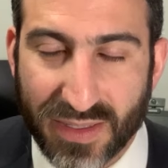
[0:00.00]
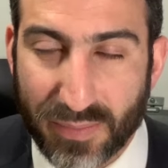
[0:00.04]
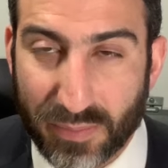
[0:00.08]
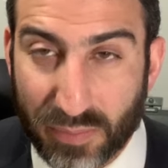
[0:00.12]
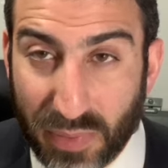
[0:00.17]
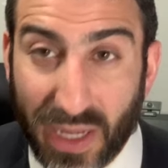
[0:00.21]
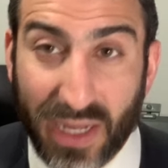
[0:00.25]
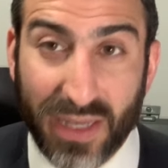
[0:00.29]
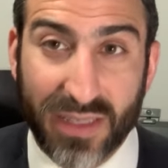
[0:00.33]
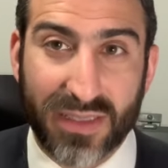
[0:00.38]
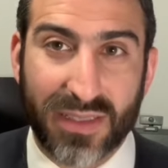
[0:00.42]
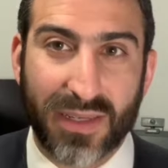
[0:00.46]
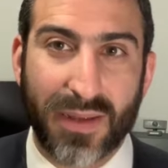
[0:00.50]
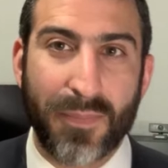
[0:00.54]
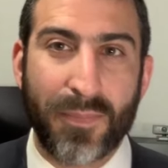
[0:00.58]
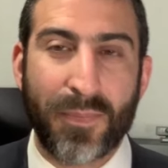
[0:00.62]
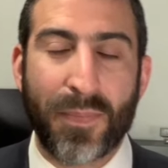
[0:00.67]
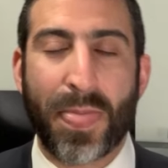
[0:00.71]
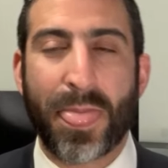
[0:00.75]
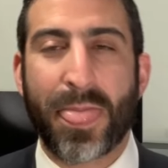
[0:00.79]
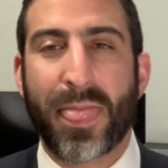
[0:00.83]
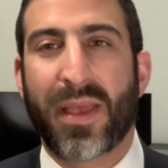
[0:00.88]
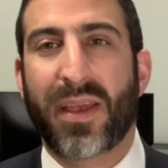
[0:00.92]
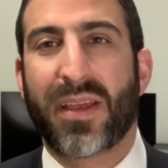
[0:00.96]
But,
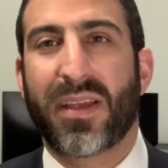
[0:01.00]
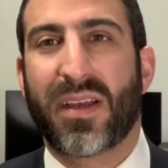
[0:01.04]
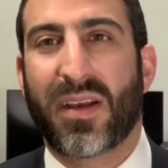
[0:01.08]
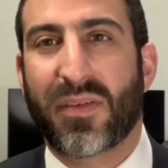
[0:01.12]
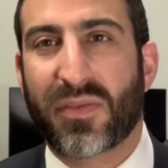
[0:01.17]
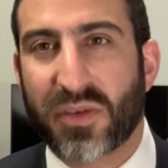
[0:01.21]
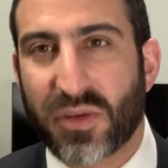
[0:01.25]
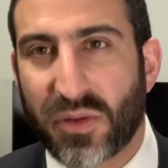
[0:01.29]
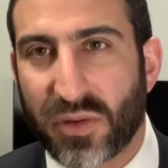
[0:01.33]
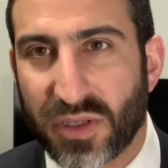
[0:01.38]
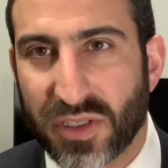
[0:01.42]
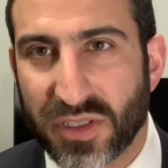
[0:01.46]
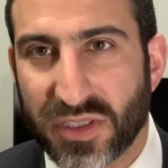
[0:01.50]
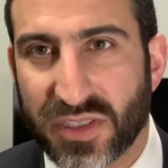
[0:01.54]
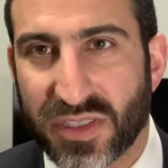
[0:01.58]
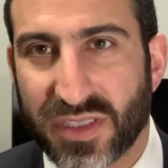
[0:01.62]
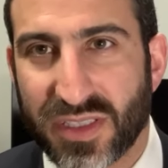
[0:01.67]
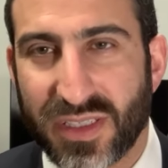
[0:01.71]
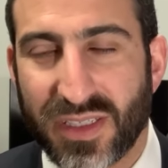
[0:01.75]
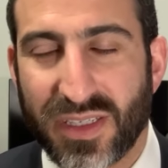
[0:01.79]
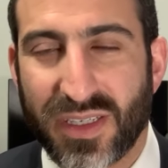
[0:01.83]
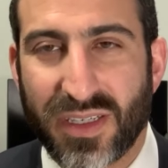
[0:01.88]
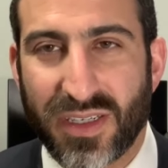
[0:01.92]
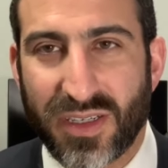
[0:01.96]
of course,
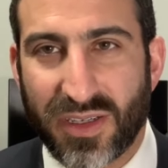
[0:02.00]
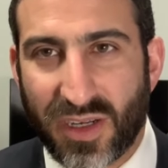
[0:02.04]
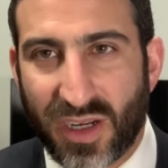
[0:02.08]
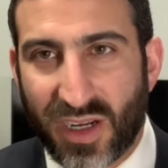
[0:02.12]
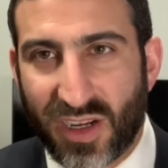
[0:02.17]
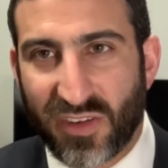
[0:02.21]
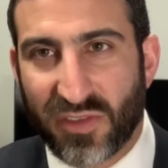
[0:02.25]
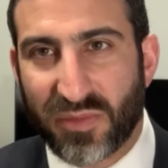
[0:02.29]
all